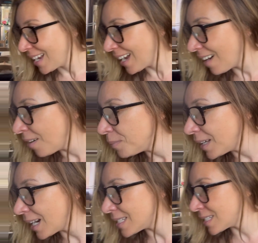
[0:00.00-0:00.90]

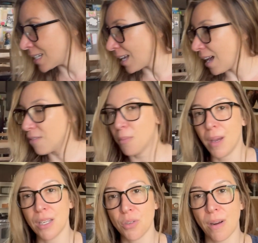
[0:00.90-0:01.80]
then I still have
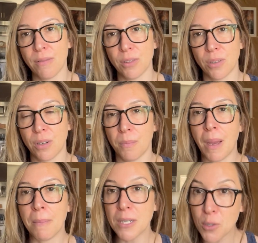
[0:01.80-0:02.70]
my
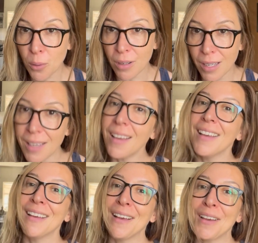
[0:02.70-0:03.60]
Midori
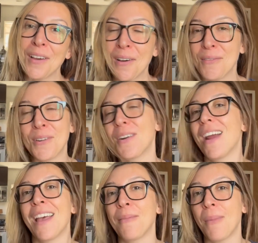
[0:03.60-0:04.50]
cover
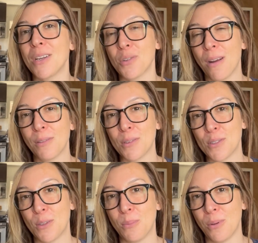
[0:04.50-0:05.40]
and my
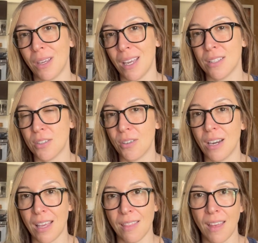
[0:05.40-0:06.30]
traveler's notebook insert
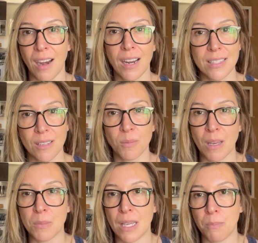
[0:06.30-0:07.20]
in there, and
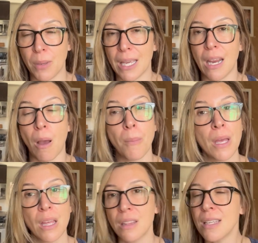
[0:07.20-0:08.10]
sometimes I pick it up.
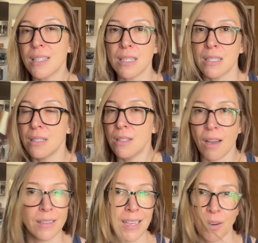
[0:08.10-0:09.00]
This is
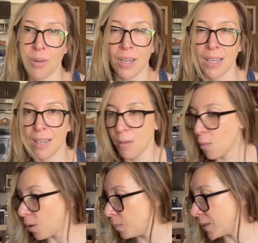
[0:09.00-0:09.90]
not decorated
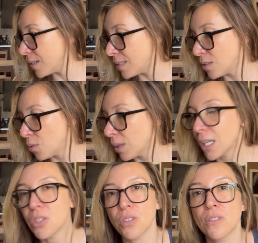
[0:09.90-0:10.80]
anymore because it's
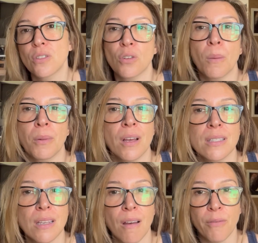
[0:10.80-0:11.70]
really just a
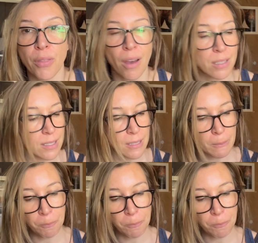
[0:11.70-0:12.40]
surplus of thoughts